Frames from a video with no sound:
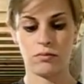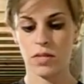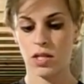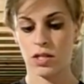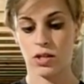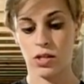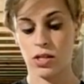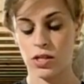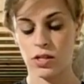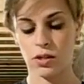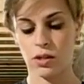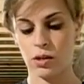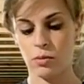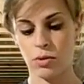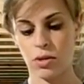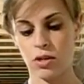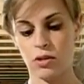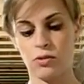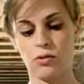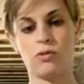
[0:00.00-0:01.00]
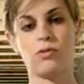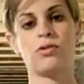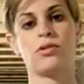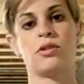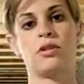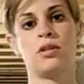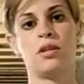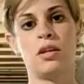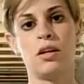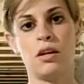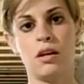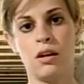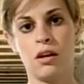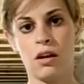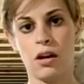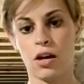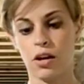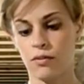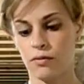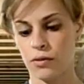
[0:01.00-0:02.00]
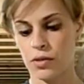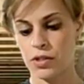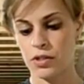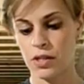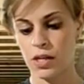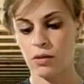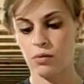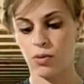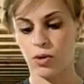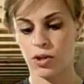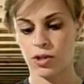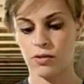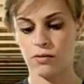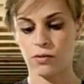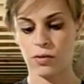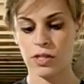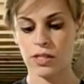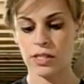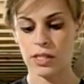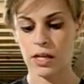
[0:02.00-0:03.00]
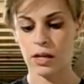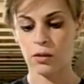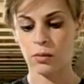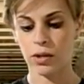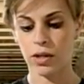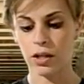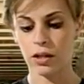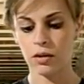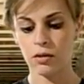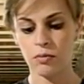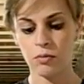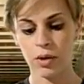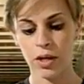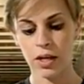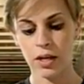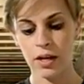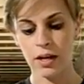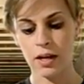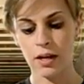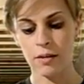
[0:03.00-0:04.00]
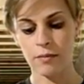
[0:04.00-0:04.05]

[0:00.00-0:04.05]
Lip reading: it could easily be used on a freestyle board as a freestyle wheel, but